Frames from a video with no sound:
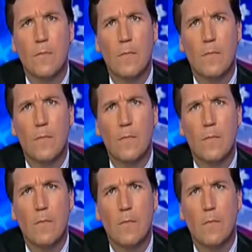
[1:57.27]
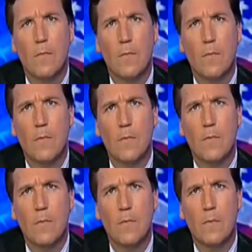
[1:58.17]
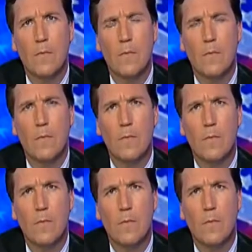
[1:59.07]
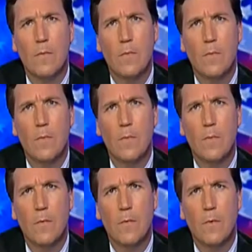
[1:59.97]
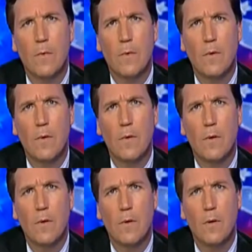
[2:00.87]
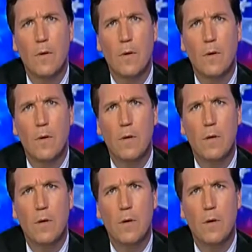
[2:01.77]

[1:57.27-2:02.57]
[no speech]